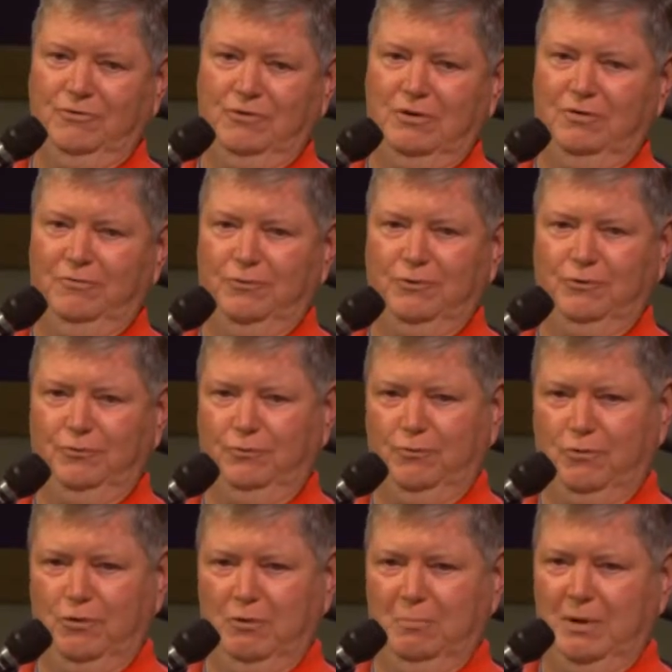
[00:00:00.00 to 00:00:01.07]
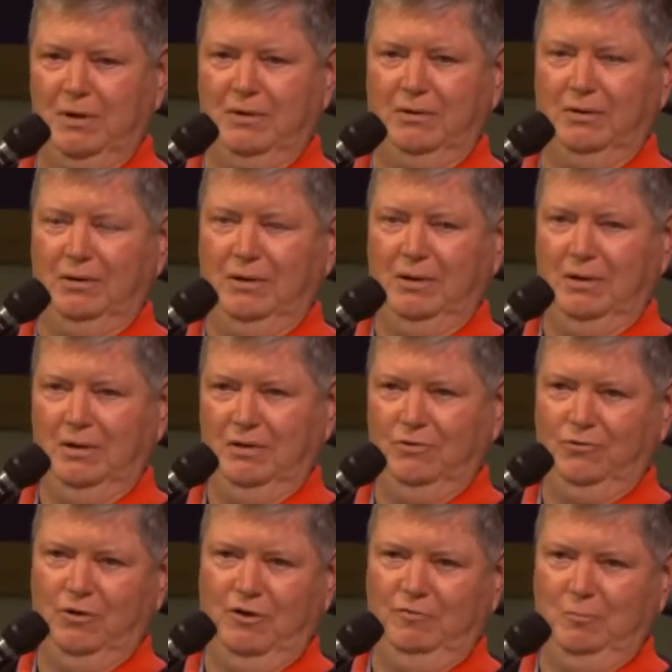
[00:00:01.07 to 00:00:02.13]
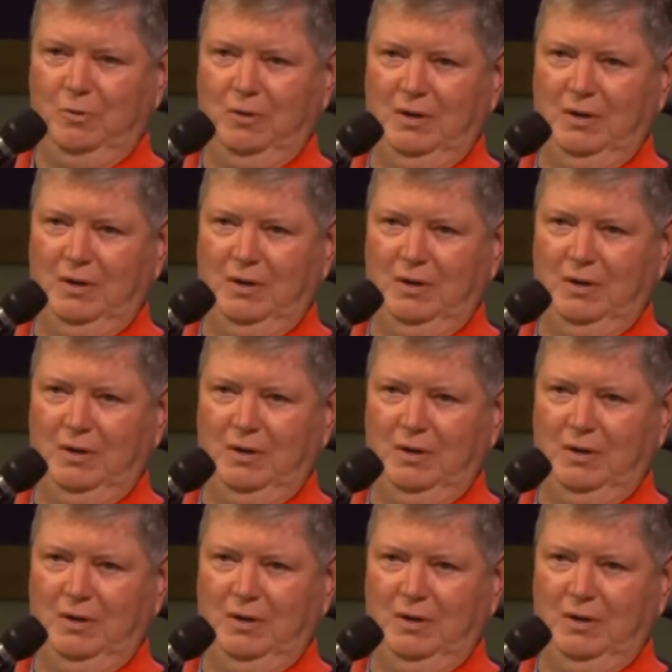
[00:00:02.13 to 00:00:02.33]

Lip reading: on the first floor and my sophomore